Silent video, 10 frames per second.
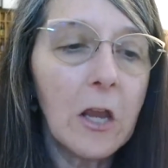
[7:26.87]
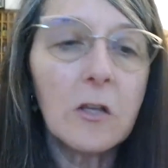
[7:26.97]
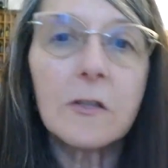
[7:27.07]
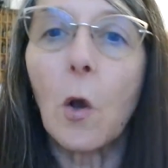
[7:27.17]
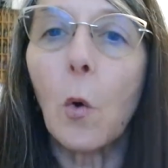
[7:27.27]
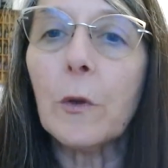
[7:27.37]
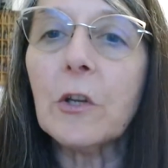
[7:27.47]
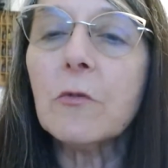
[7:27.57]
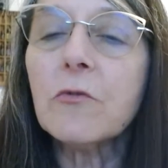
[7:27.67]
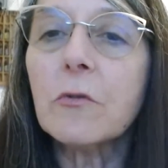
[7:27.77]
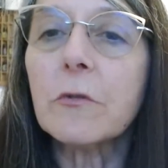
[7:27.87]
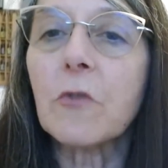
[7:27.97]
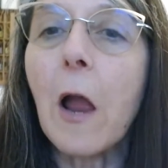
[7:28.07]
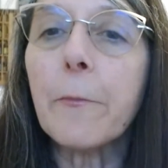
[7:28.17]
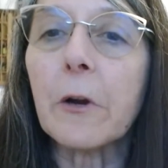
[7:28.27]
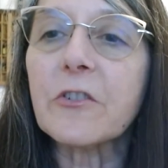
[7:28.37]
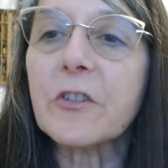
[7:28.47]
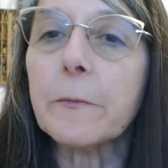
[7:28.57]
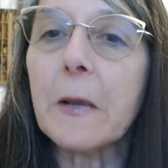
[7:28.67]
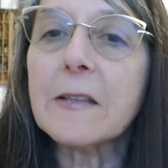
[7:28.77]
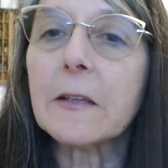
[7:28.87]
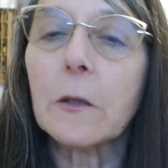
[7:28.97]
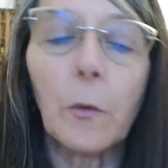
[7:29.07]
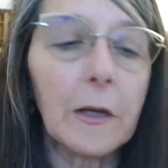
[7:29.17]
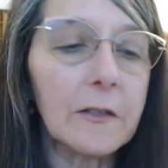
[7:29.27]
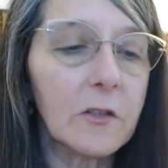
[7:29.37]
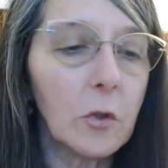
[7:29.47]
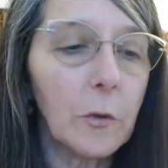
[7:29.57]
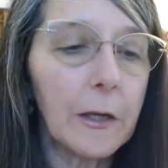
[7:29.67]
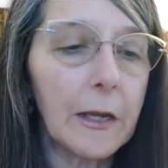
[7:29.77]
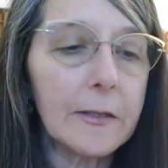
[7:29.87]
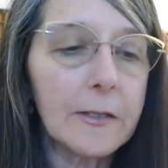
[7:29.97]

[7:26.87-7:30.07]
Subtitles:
So when you do the dry brushing, basically what it's doing,